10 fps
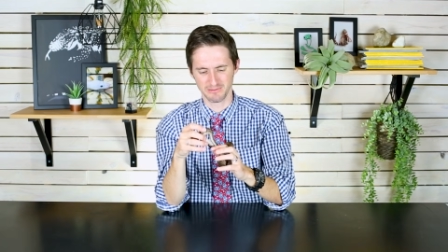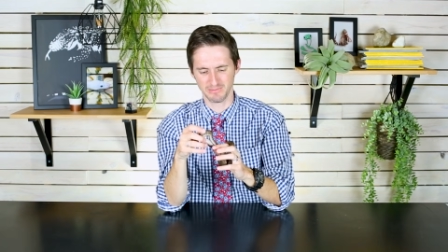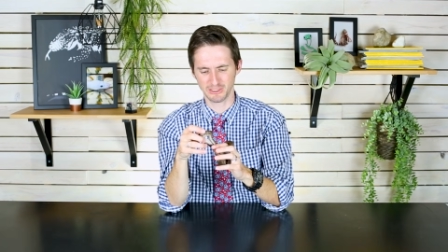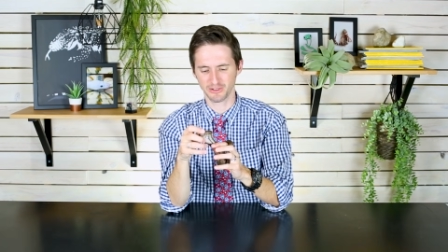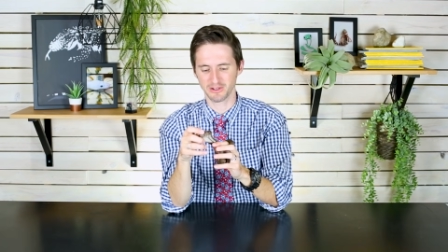
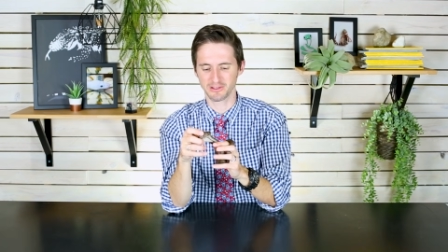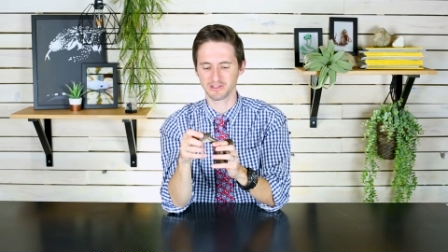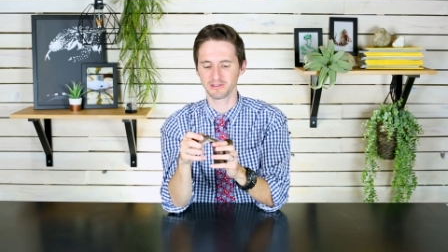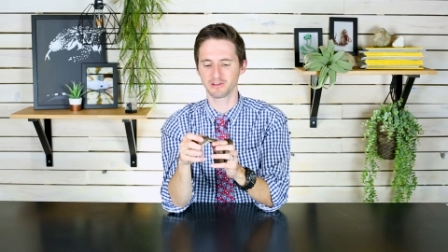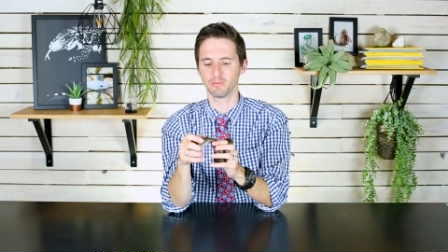Be sure to
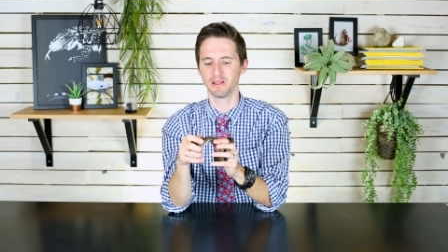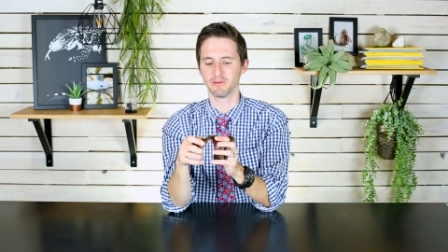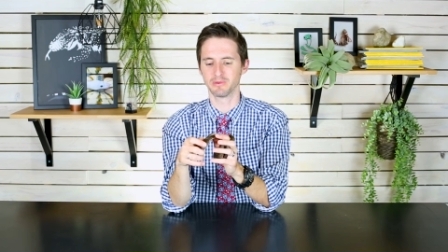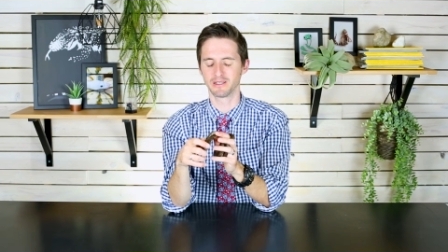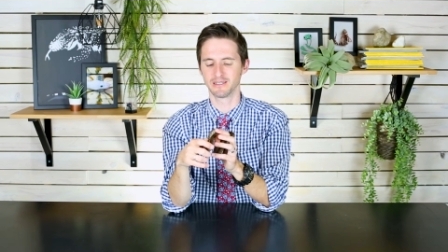click the little
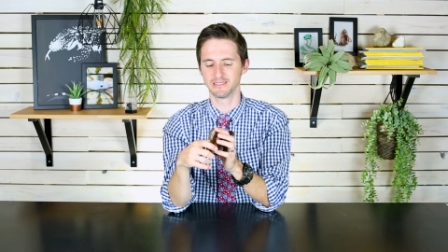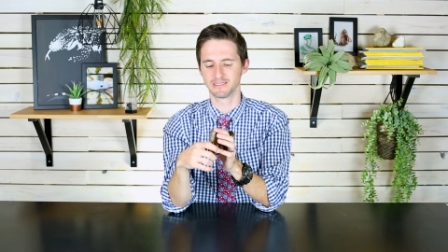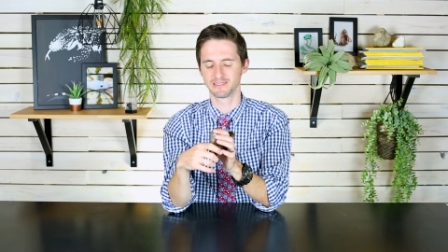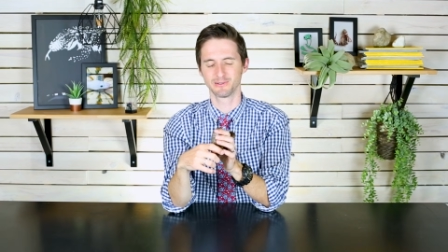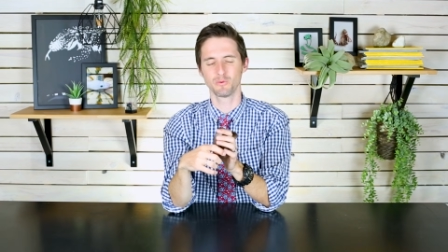bell,
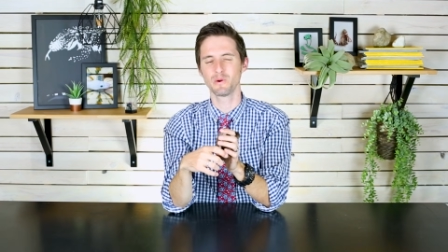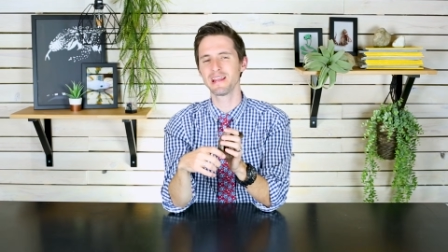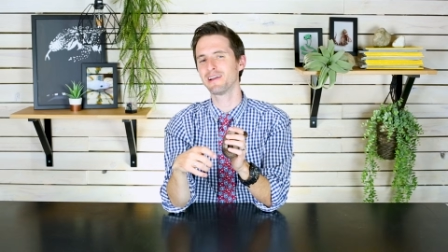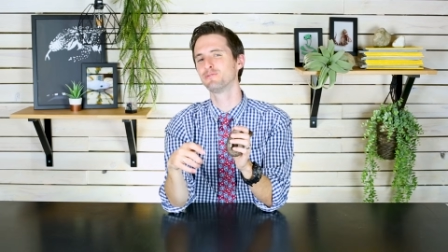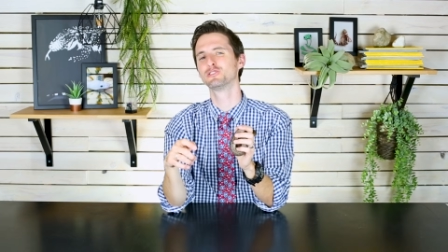because
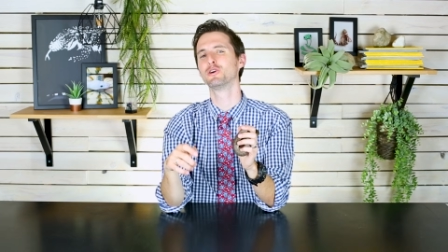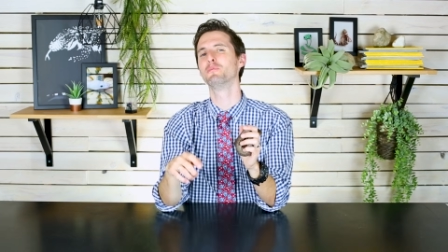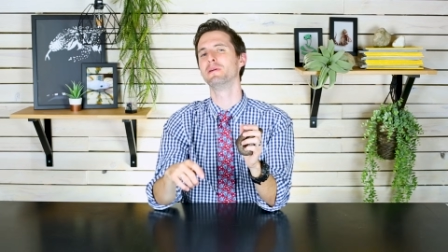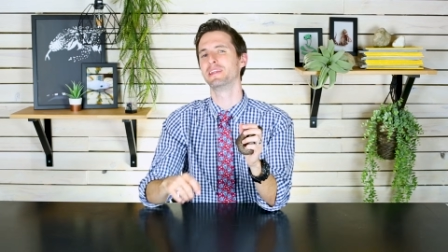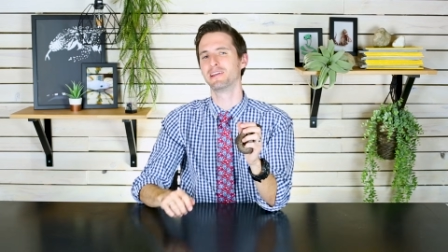we have so
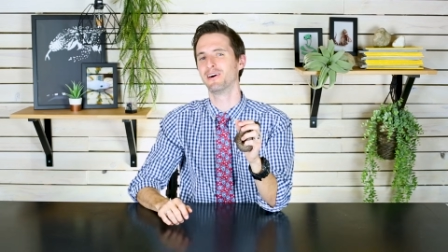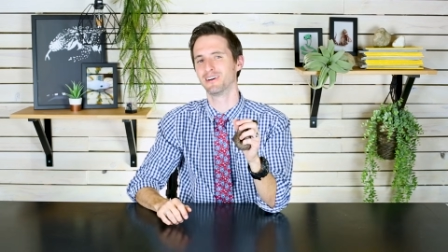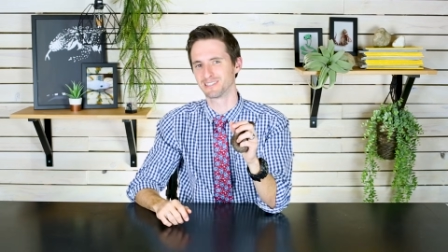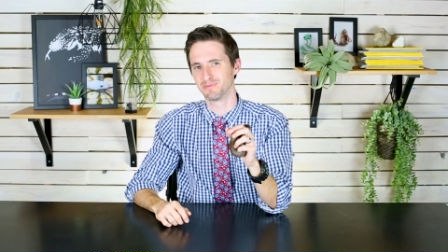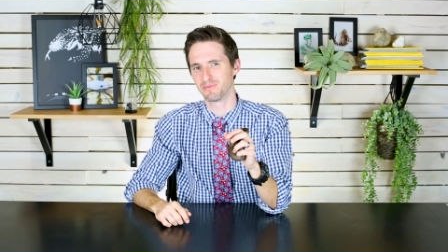many
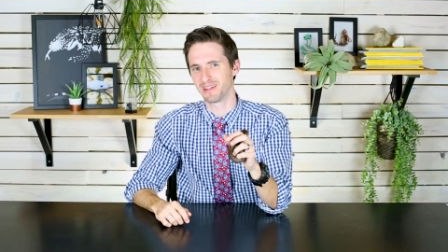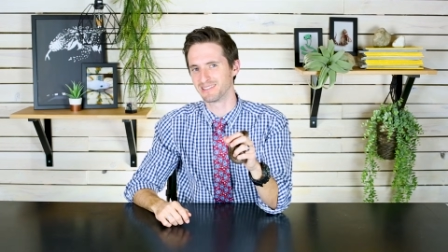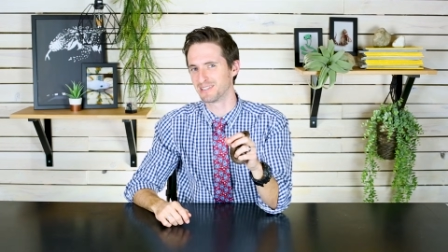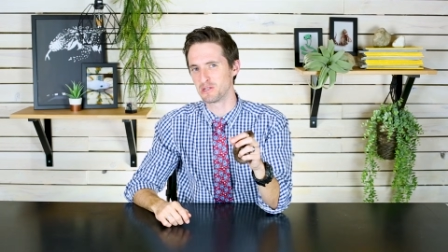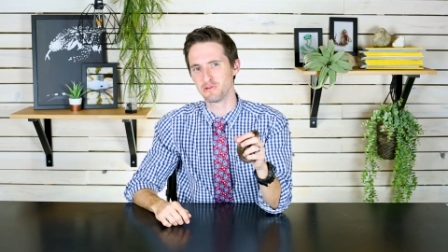awesome
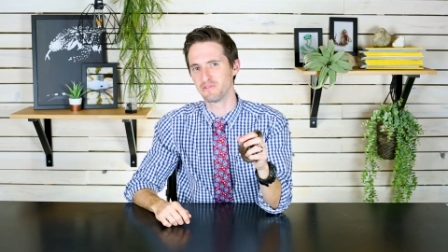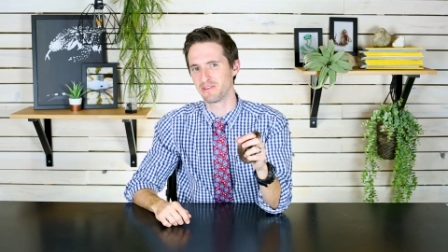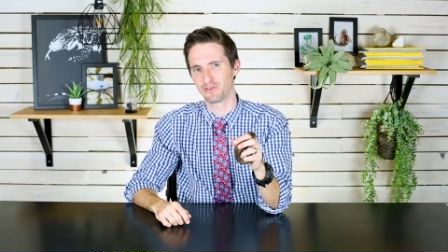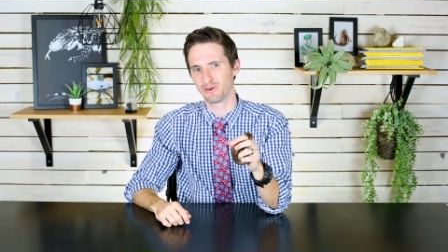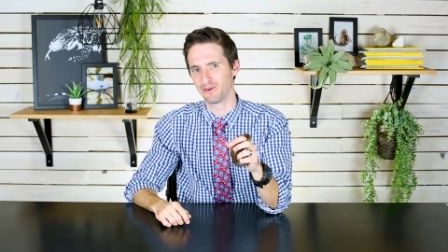things that you've
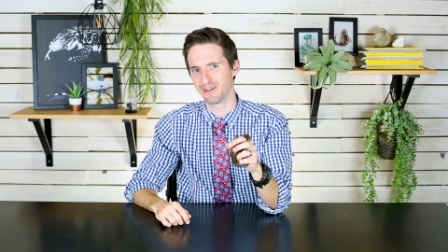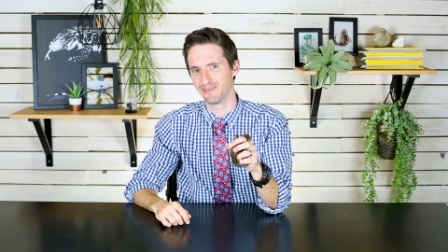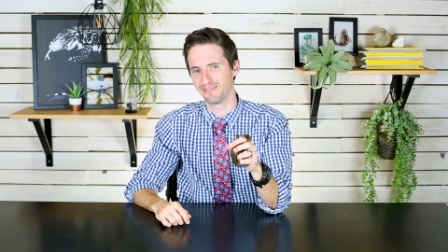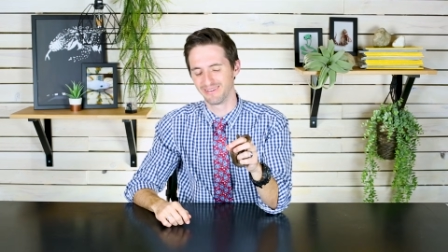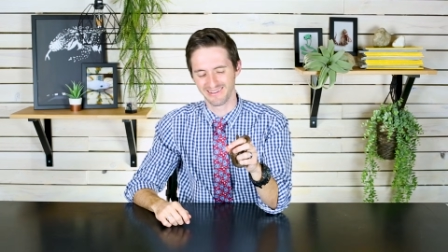never heard
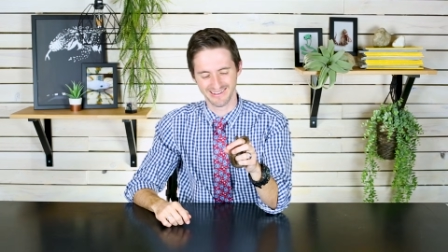of